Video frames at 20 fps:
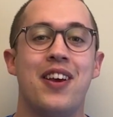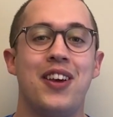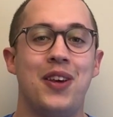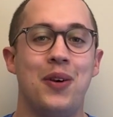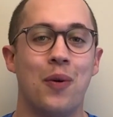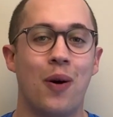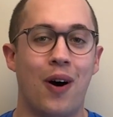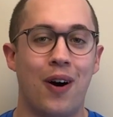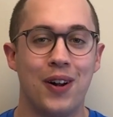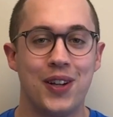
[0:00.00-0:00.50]

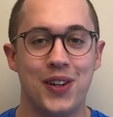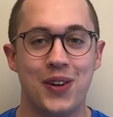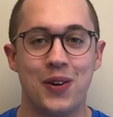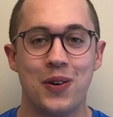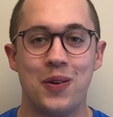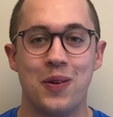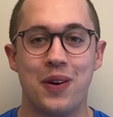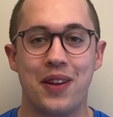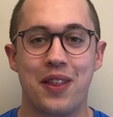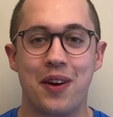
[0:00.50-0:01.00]
you all
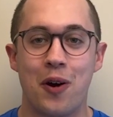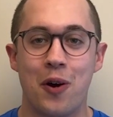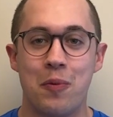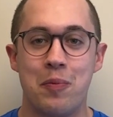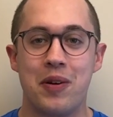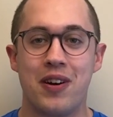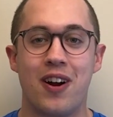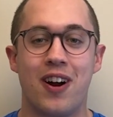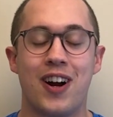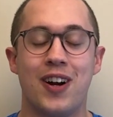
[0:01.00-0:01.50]
do it with
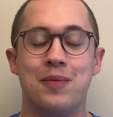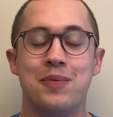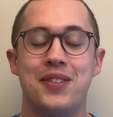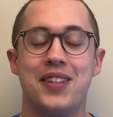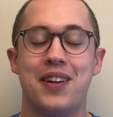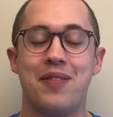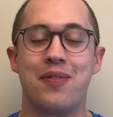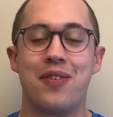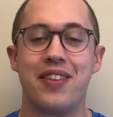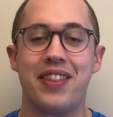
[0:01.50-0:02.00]
open arms, and